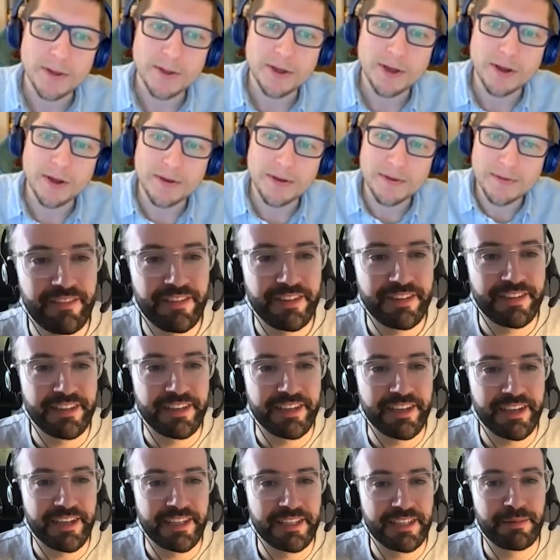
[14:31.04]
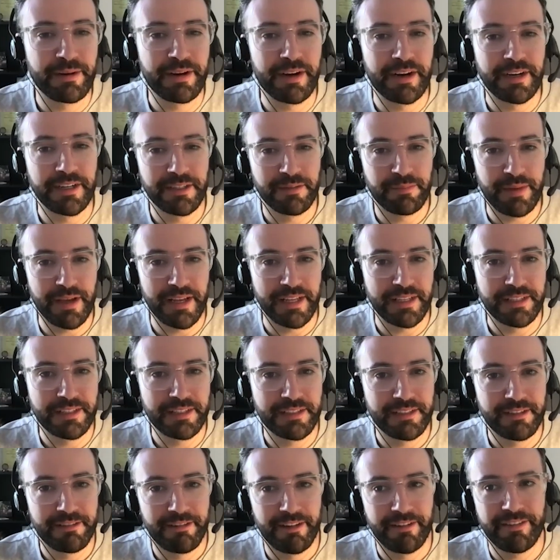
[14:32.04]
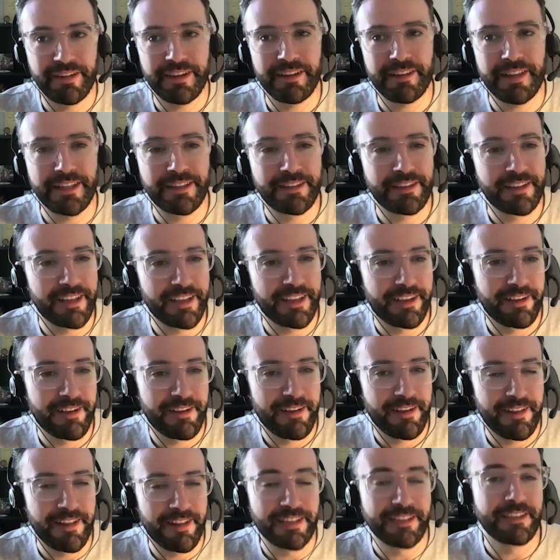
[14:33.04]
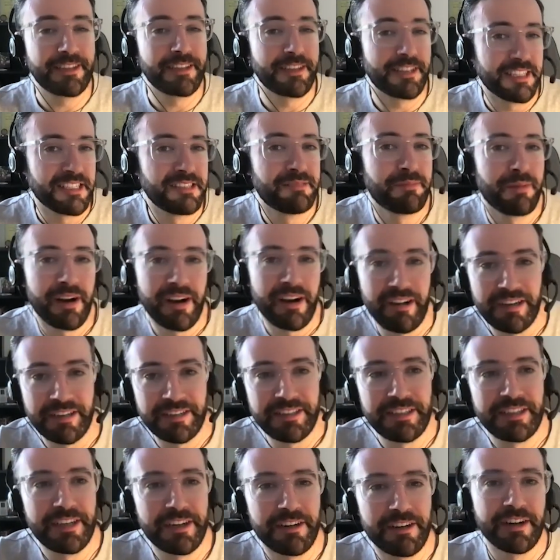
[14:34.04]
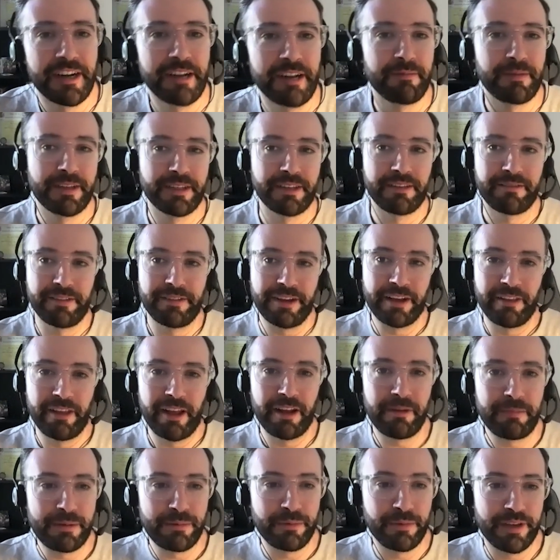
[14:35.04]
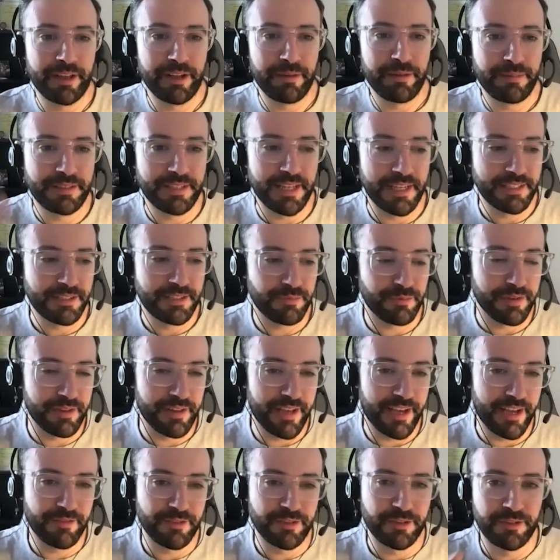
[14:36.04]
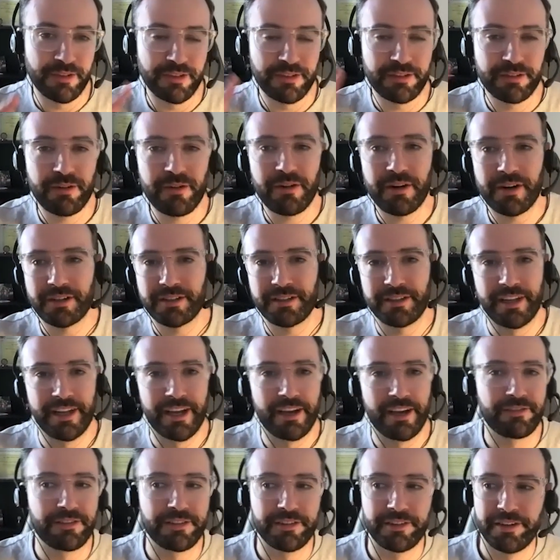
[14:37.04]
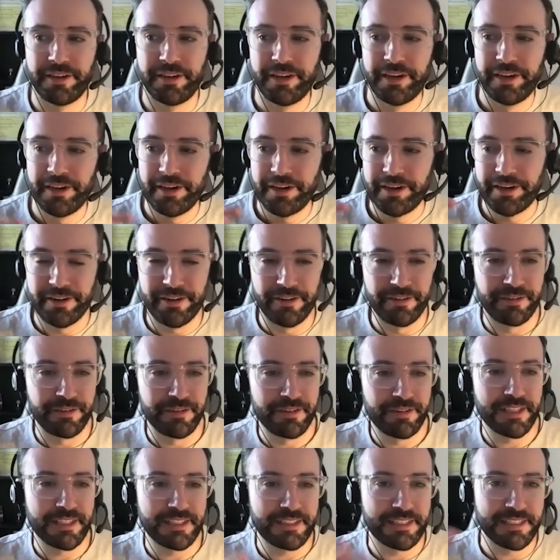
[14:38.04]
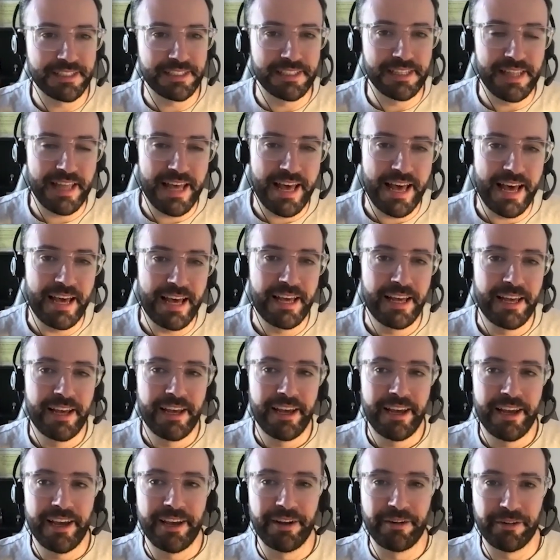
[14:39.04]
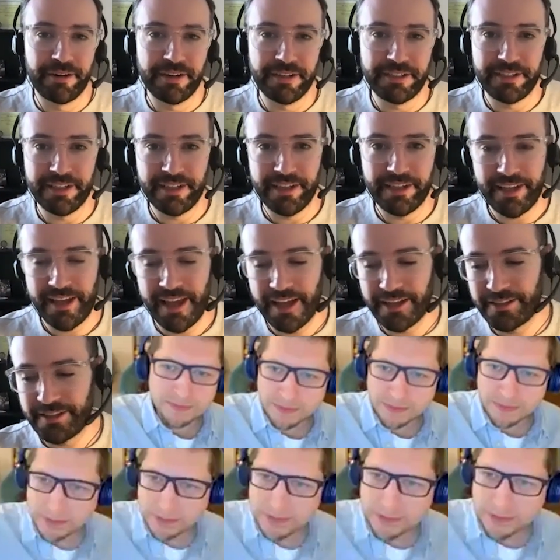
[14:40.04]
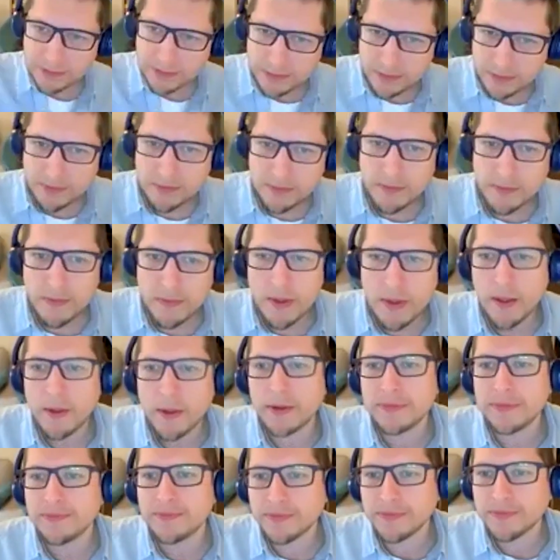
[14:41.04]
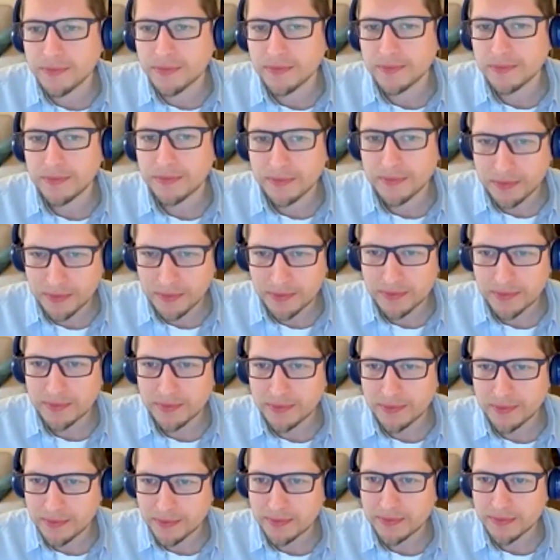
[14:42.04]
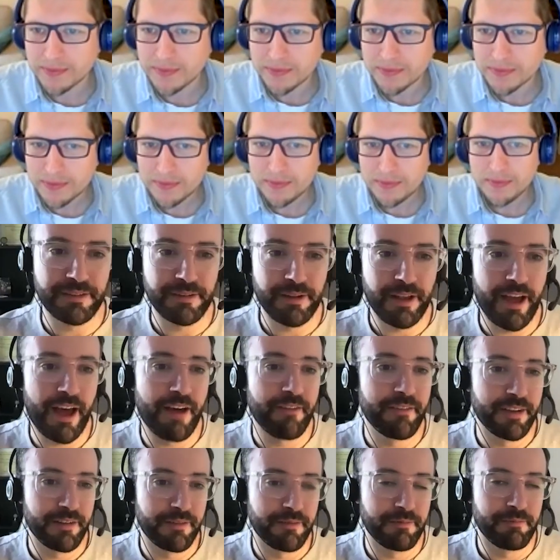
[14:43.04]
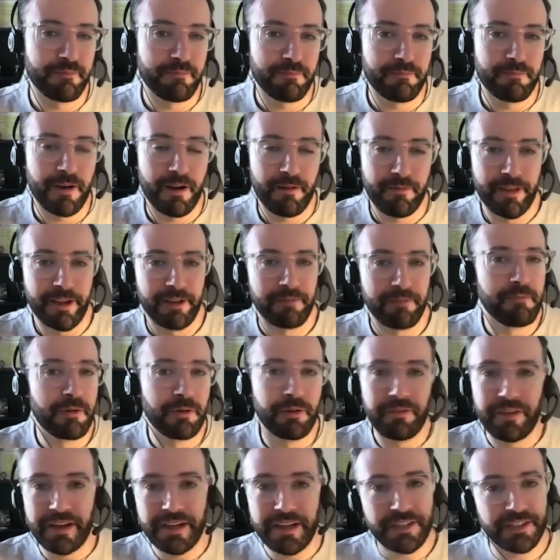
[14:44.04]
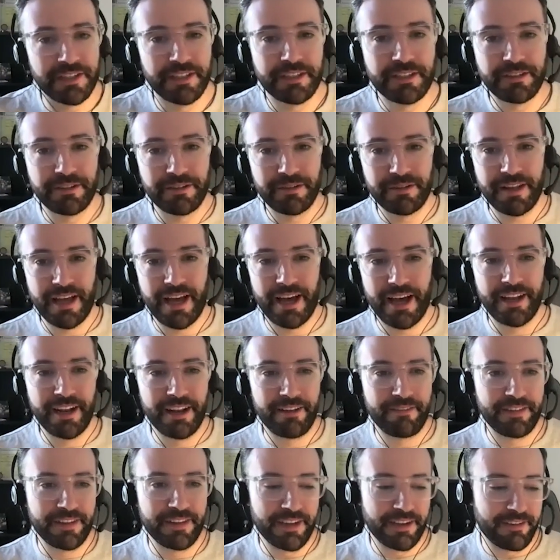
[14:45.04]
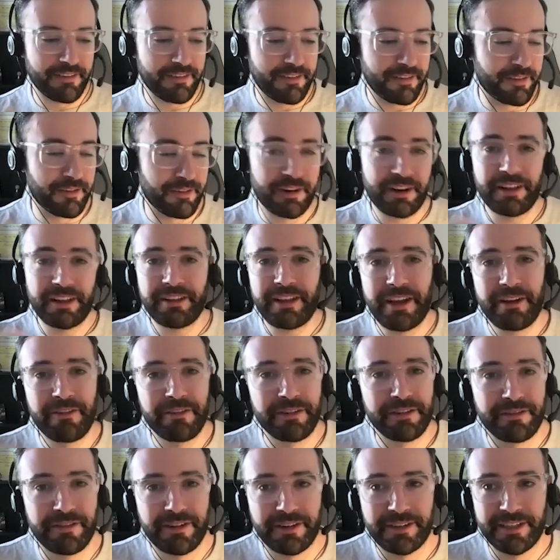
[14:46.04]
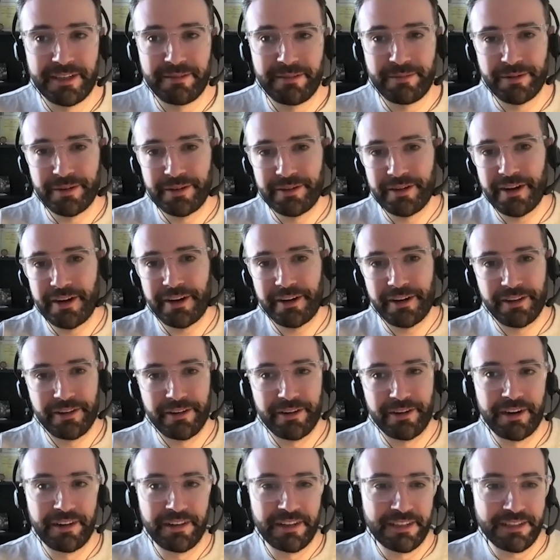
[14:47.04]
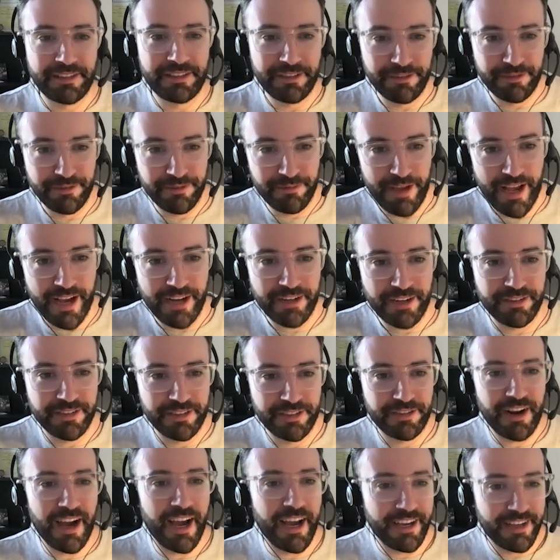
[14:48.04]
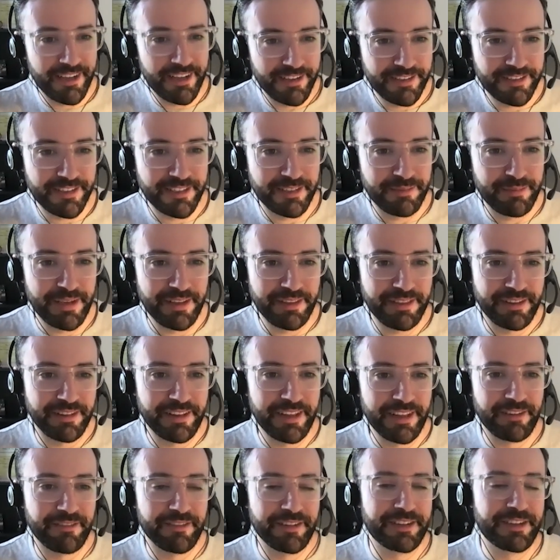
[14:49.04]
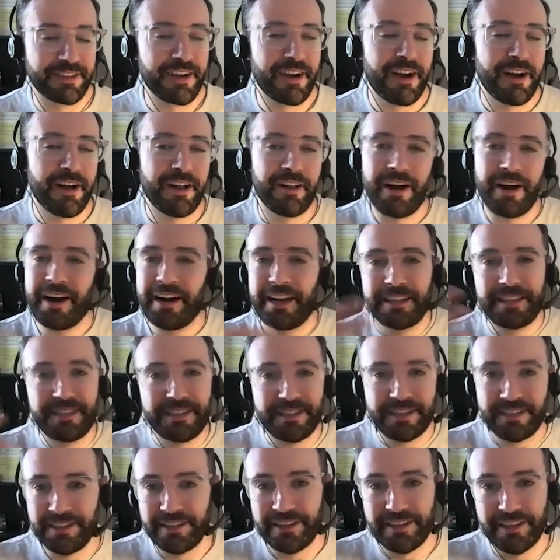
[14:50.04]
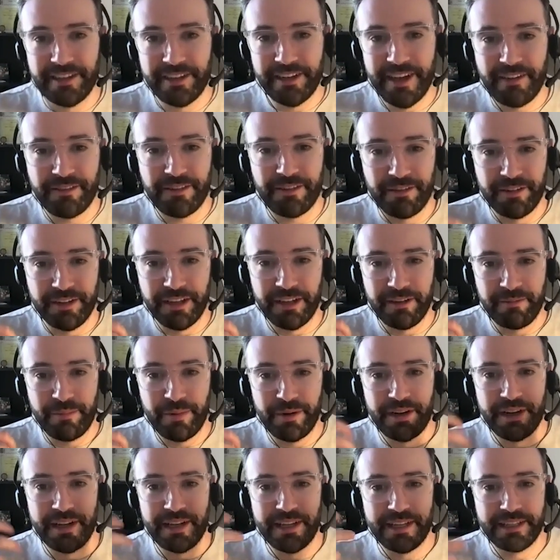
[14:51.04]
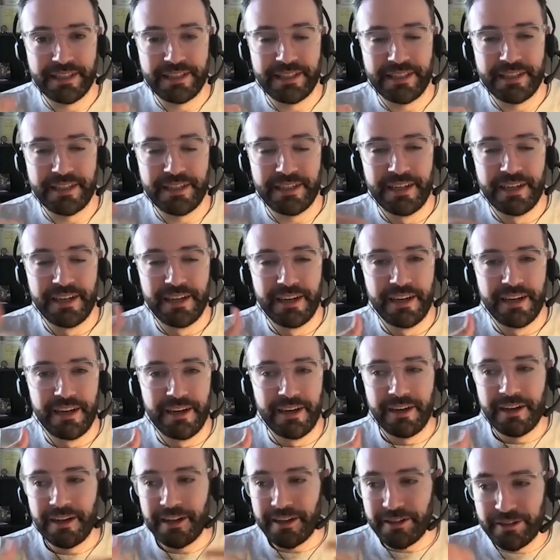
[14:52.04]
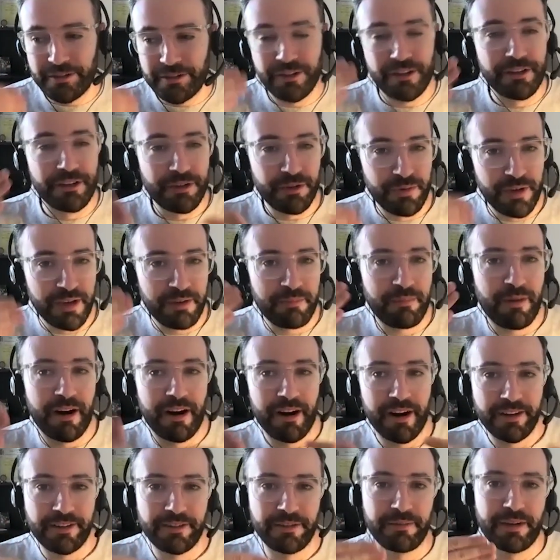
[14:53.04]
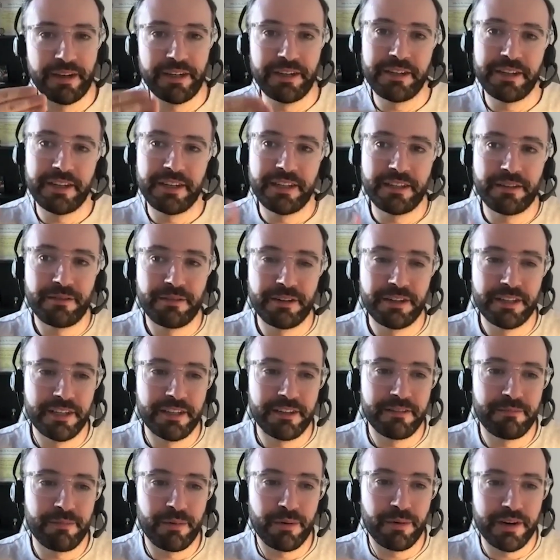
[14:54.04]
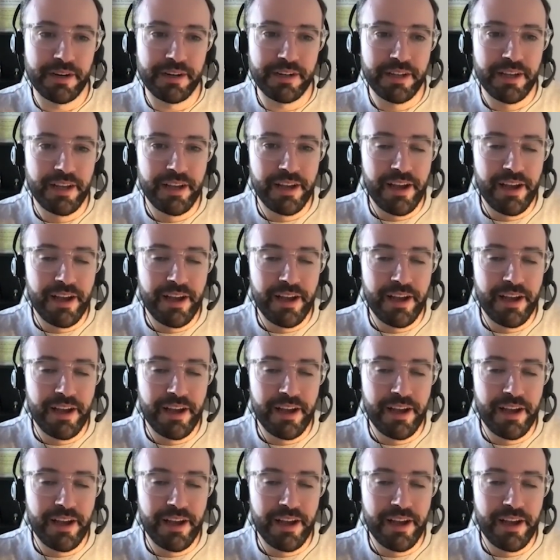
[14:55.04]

So a lot of it's like experience based. I feel like that's like, it's inspiring to hear, right? Because I feel like a lot of people get obsessed with, I have to do this course and I have to, do this and that in order to get a goal. But a lot of it's, taking risk and also just having like motivation to do that. And I feel like learning a language, for example, you're not going to learn unless you actually try to speak the language. Any skill, you have to really put it into the doing part, as you mentioned, is really important.